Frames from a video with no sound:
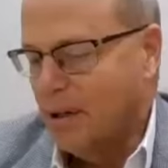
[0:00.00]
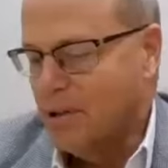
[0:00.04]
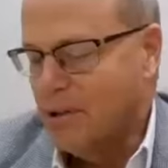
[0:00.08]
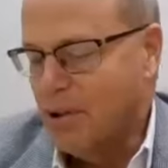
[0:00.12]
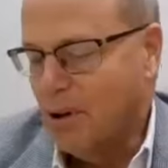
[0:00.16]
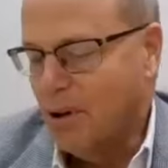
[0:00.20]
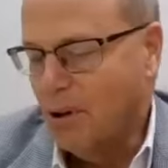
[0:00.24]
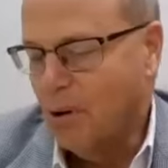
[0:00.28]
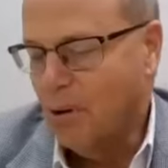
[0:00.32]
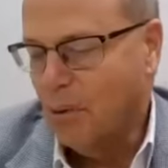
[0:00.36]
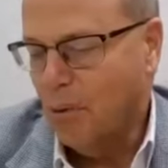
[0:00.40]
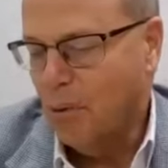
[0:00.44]

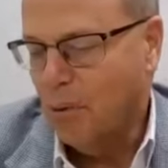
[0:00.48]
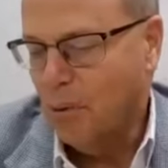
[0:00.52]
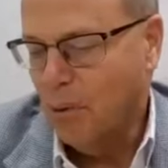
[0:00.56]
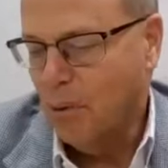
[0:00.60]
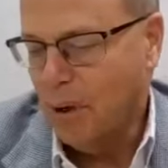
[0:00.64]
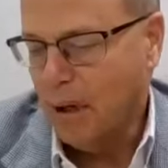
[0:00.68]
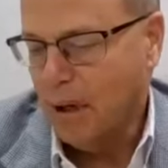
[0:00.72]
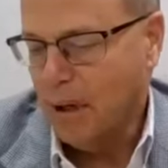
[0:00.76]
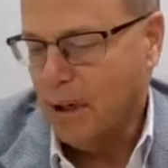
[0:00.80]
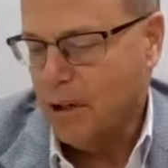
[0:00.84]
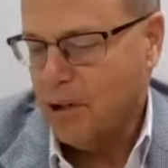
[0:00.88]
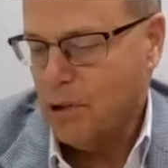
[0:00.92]
So we're
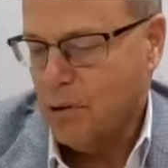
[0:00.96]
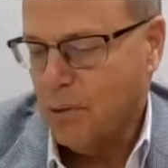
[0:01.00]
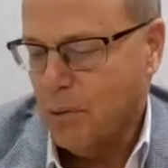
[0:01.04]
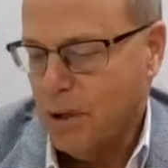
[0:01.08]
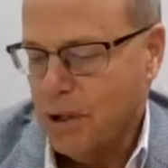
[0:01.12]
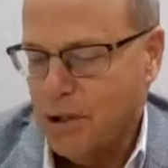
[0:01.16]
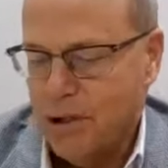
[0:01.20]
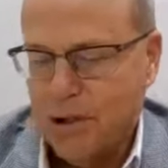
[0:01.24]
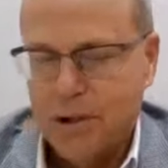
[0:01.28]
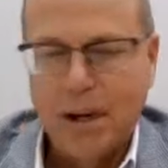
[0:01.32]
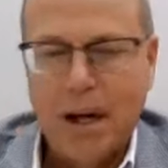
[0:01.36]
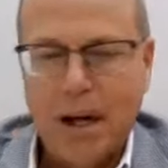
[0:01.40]
going to
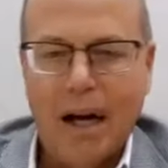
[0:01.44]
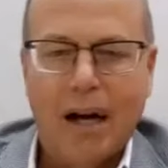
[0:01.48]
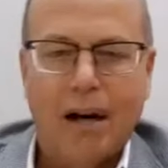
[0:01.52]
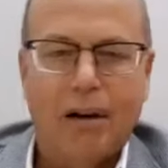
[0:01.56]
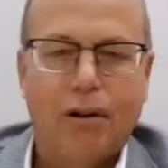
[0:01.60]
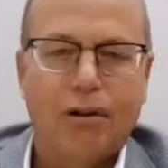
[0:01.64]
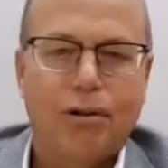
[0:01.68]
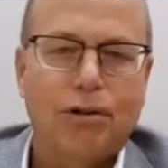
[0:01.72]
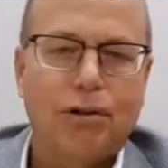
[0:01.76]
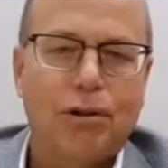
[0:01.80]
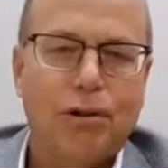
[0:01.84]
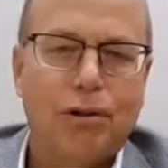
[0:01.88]
switch
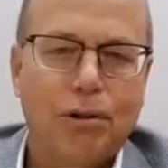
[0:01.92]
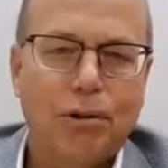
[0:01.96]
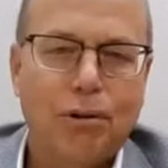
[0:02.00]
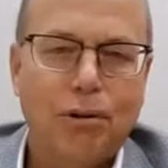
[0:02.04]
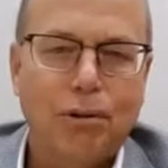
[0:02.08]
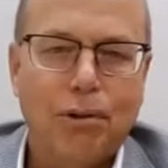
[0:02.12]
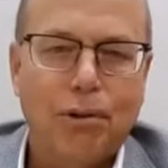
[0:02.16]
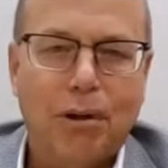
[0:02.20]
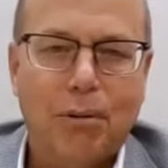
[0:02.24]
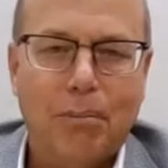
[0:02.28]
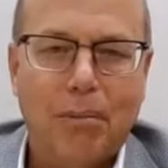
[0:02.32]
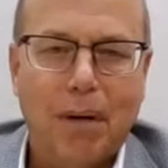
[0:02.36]
now
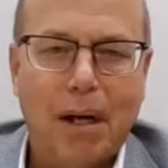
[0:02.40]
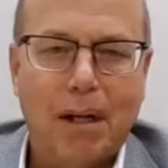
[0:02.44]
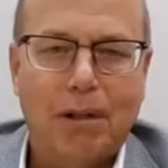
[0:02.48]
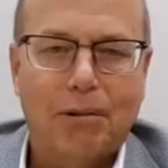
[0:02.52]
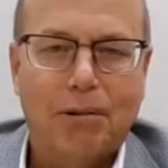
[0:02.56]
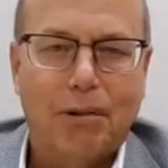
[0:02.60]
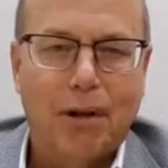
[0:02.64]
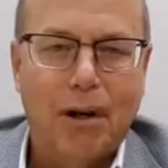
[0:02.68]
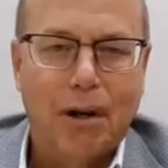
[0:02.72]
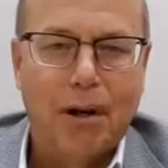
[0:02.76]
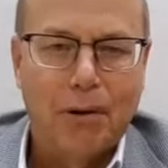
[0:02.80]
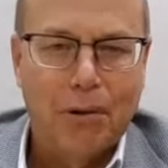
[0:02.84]
to the
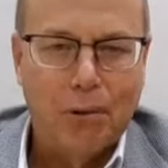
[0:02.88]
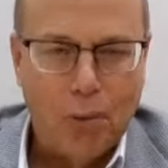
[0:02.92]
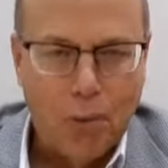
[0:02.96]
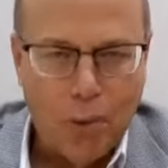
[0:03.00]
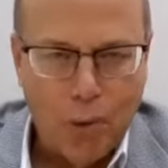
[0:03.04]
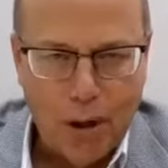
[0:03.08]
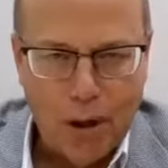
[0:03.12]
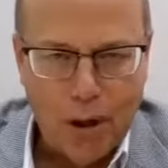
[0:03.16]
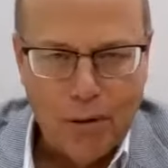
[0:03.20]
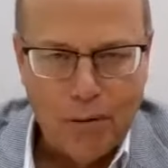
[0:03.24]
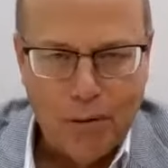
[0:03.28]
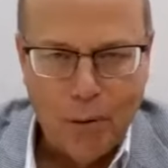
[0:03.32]
mental health
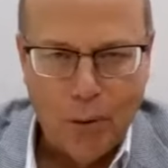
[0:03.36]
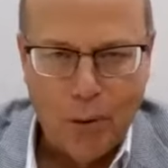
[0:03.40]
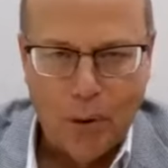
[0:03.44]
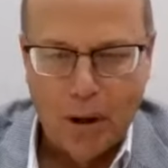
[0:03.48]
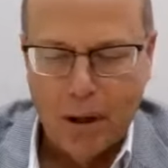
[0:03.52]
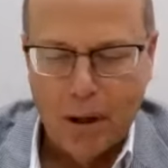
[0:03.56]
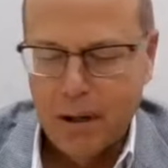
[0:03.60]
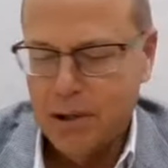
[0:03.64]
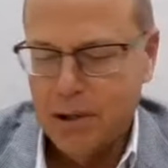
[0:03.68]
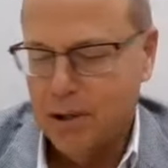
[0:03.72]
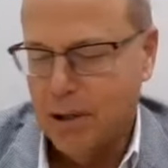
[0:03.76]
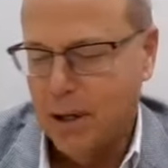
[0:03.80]

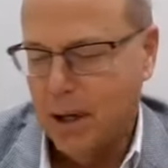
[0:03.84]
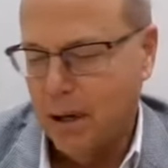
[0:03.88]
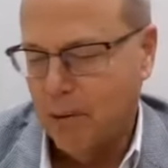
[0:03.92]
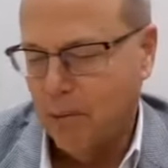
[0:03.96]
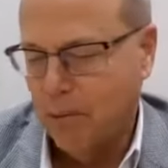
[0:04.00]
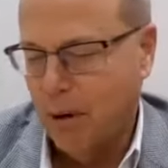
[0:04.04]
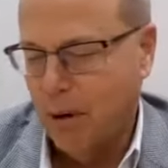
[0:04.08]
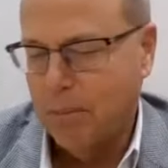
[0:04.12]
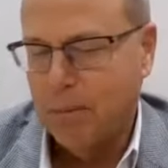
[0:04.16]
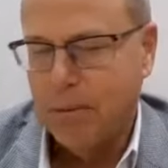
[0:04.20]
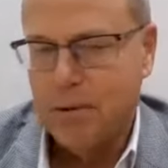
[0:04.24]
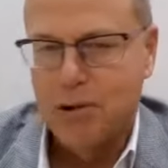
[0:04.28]
workforce, and
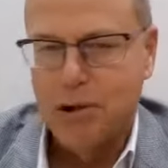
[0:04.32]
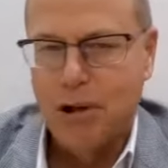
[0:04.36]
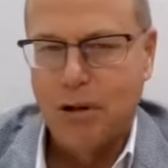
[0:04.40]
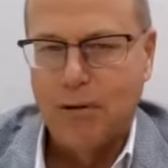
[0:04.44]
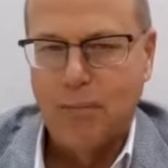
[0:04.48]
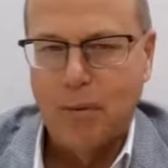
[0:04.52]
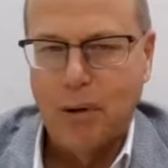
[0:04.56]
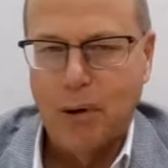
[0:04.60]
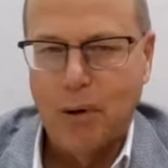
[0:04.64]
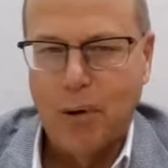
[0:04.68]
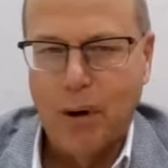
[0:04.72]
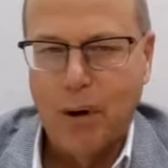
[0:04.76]

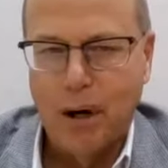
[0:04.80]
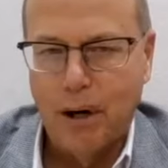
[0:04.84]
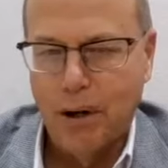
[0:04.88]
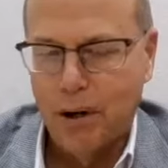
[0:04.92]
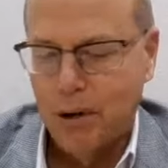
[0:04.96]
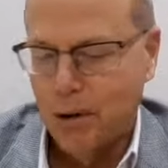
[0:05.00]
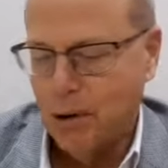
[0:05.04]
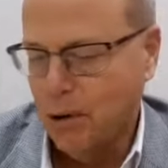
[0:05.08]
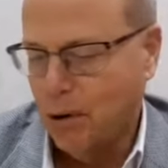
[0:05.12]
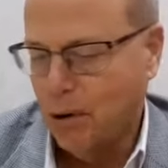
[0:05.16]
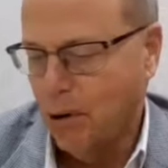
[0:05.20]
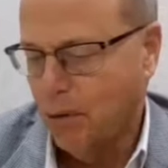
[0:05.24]
Representative McGuire,
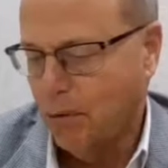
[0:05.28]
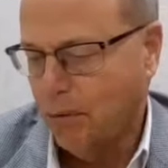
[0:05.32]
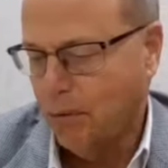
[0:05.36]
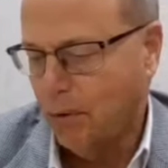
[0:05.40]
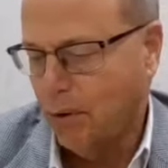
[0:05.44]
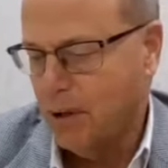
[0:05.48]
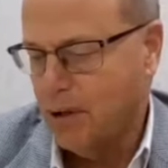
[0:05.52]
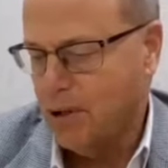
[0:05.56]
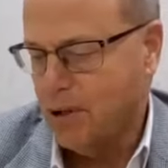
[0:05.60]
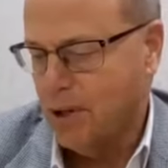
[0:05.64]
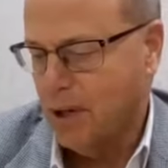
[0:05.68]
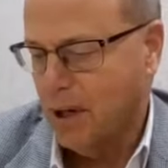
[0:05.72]
you'll go
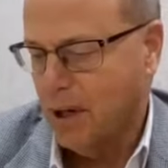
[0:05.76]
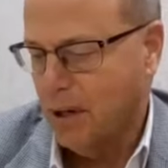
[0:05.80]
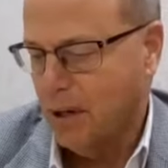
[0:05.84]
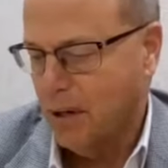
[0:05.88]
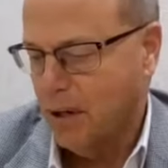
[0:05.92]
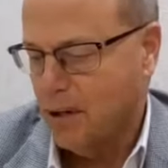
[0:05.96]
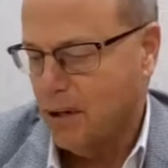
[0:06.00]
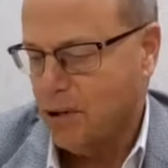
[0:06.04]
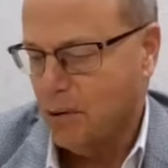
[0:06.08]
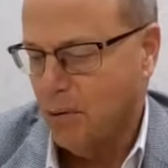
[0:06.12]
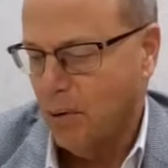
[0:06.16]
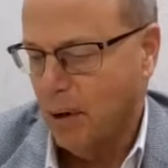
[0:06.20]
first on
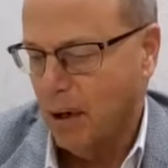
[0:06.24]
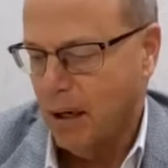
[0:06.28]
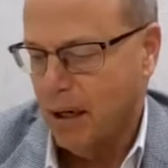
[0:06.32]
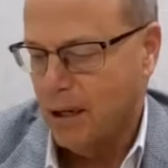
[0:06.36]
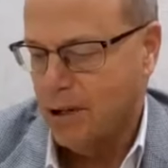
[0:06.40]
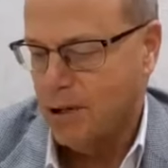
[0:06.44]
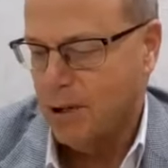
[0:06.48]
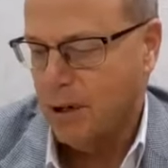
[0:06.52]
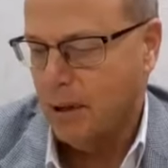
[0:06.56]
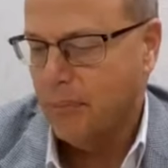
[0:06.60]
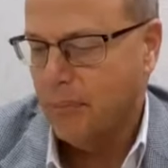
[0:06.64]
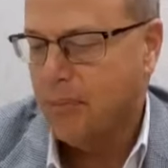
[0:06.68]
this
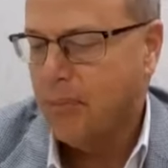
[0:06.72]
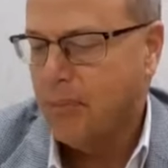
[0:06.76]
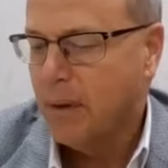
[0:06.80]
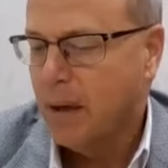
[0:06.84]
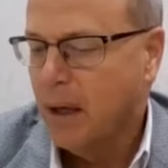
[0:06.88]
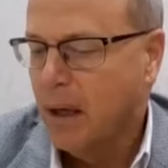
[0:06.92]
question.